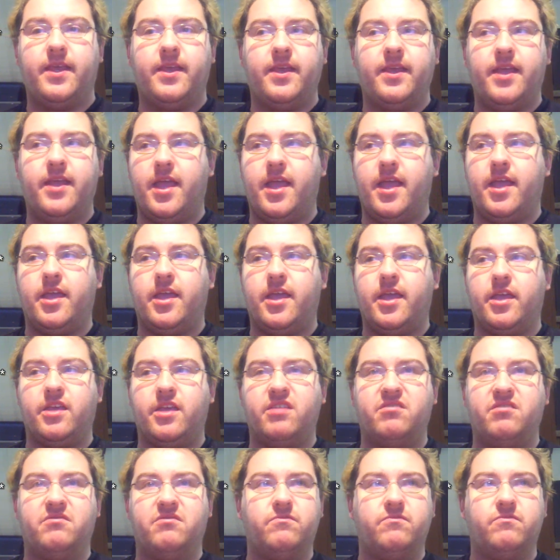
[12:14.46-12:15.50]
a
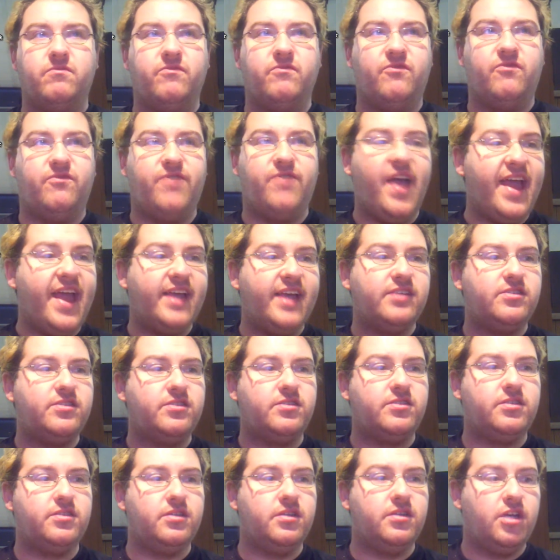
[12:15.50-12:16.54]

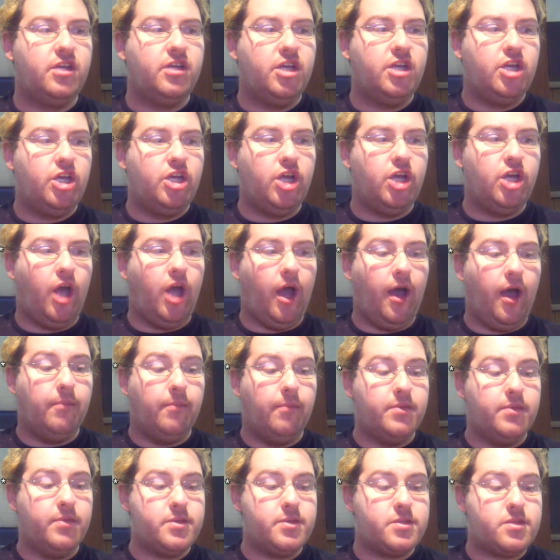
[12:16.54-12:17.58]
vast
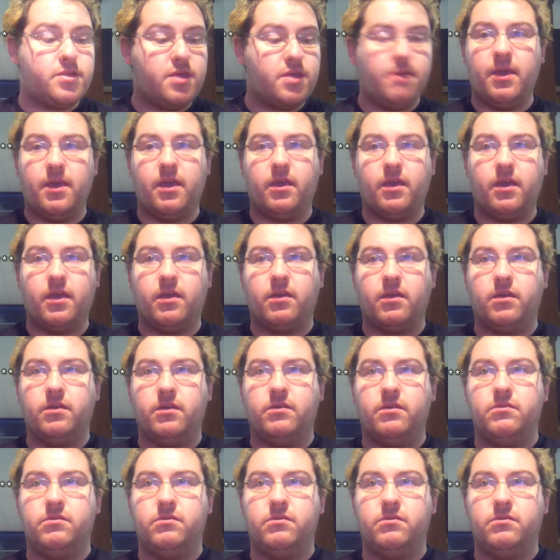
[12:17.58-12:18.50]
theming,